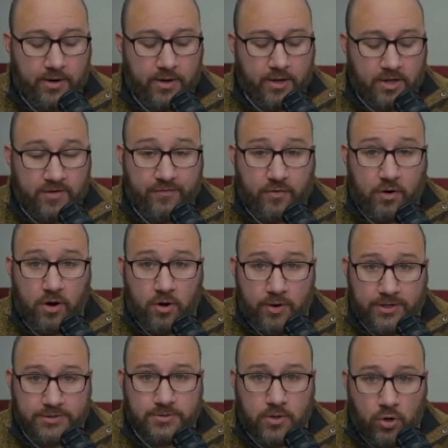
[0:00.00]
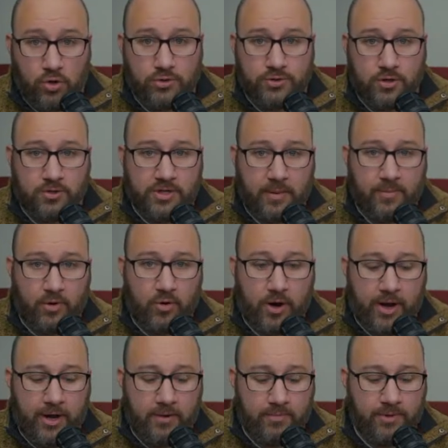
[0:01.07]
Cliff Groh, he's older,
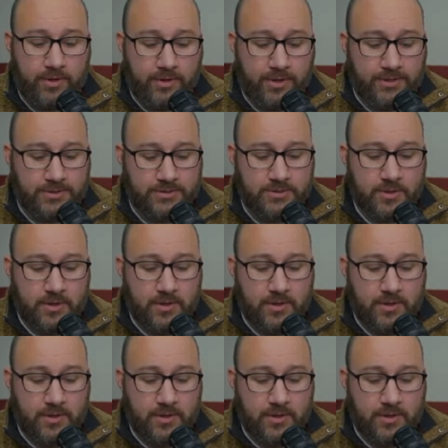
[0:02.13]
Democrat, but he's